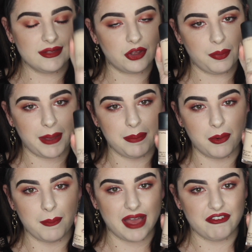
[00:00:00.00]
a lot of
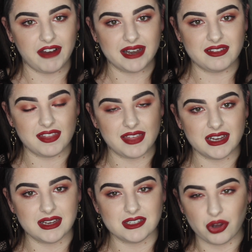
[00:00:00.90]
people may find that
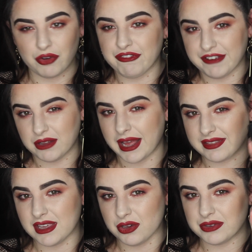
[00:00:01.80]
they don't feel
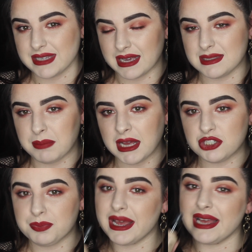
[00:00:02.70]
like they're using as
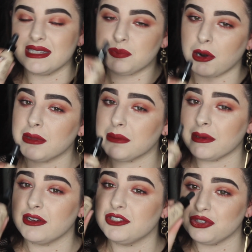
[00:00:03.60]
much, but it's probably
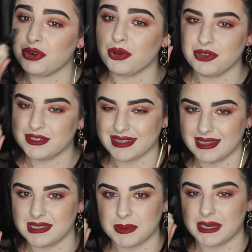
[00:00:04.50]
because you're not using
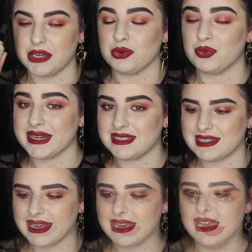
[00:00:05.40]
this one
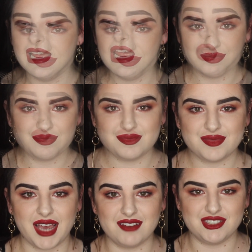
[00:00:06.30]
correctly.
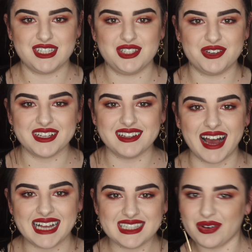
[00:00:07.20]
I've just turned the
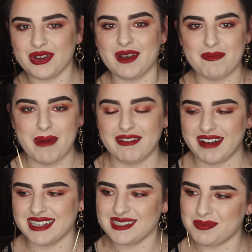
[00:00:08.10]
lights on above
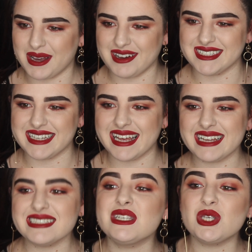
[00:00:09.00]
us because
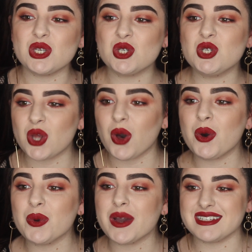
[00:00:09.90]
it is
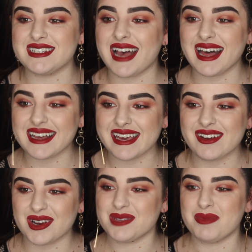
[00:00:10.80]
so dark
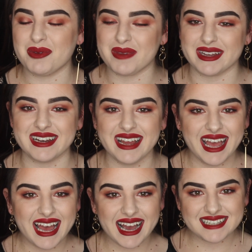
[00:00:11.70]
here at the moment.
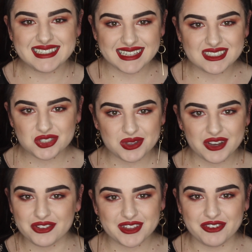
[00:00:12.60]
It's
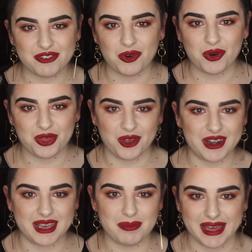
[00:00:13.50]
literally only
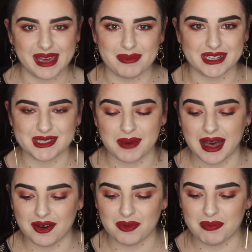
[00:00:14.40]
4:30 p.m. as
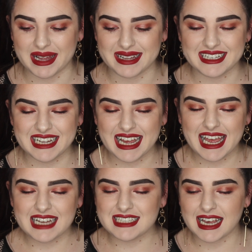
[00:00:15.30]
well, but
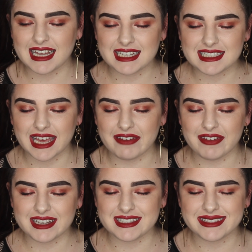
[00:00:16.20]
daylight
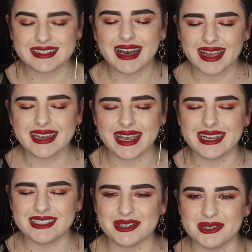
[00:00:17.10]
savings, I
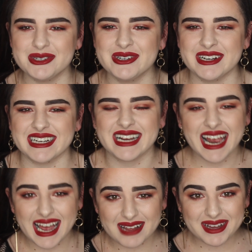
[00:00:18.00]
need you.
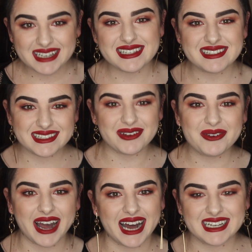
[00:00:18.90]
It makes it
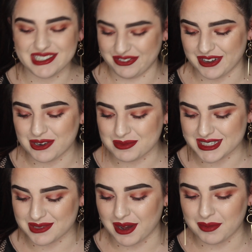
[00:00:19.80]
so hard to film
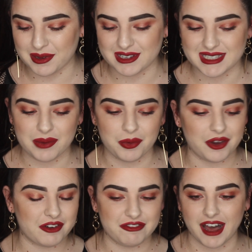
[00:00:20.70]
as well because I
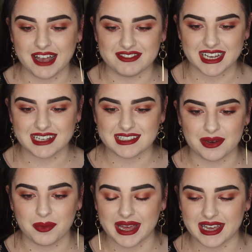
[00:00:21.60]
work 5 days
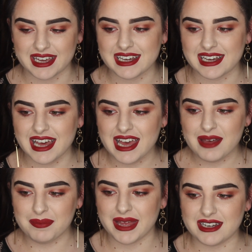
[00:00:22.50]
a week
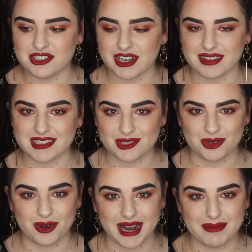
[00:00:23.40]
managing the
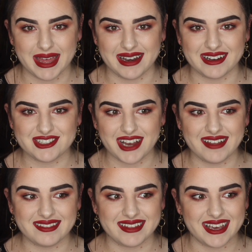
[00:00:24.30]
store I manage,
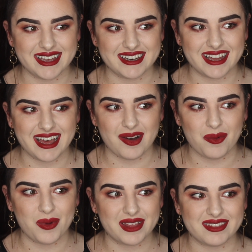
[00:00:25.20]
and then
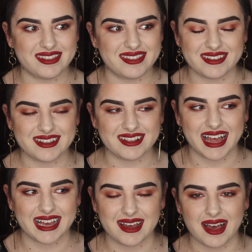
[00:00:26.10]
with
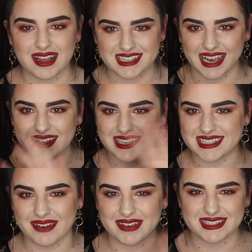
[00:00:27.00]
like daylight
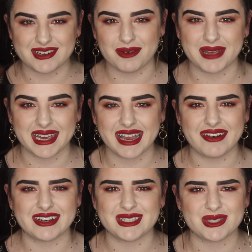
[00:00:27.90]
savings not being
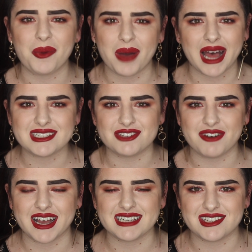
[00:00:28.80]
here, it's so hard to
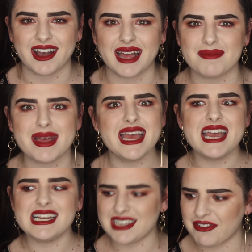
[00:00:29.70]
find time
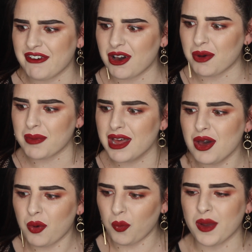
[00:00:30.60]
to film
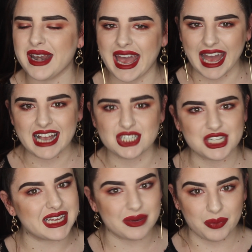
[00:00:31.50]
when it
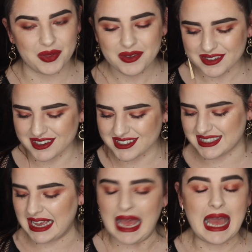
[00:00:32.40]
actually
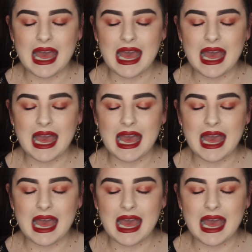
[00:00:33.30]
works.